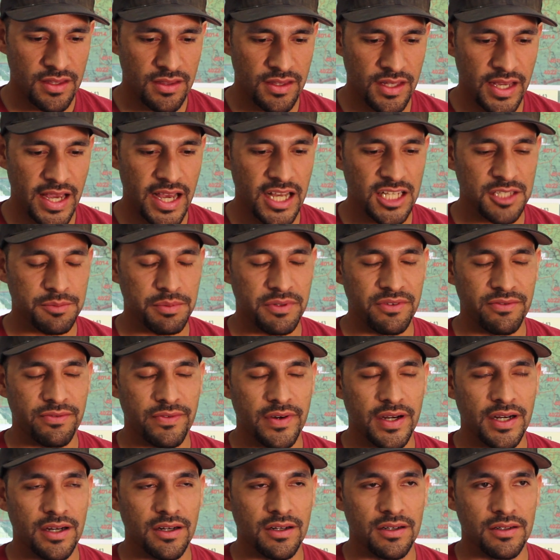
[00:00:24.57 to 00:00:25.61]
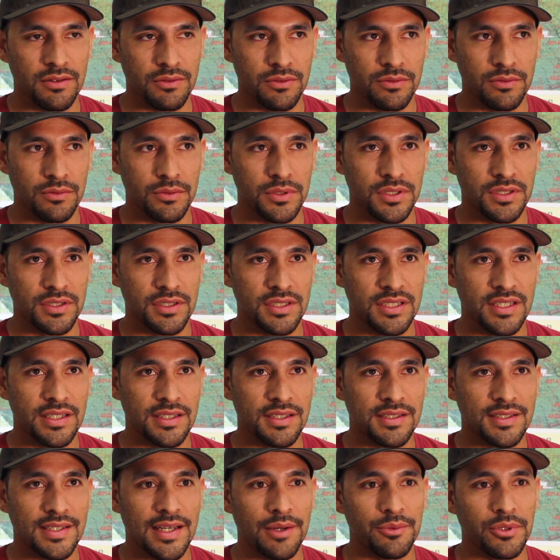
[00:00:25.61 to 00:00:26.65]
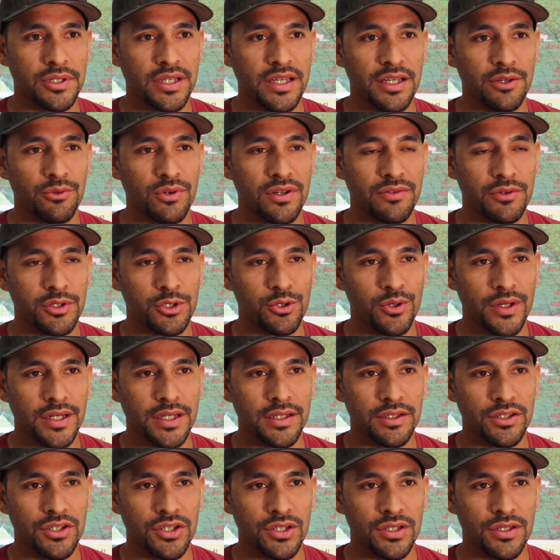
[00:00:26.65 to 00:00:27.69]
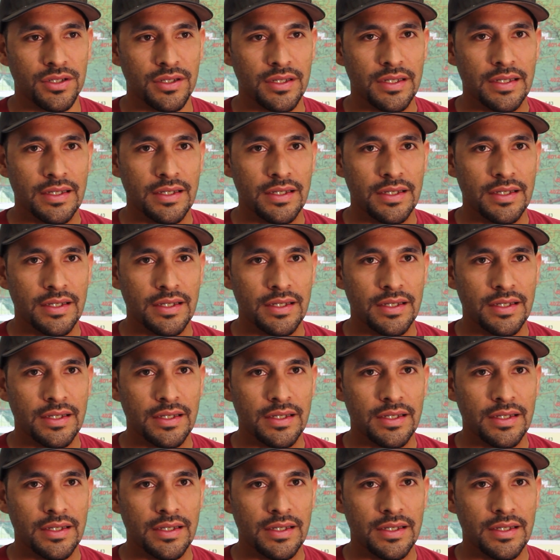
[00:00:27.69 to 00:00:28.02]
the Aspen Fire was in the San Joaquin River drainage.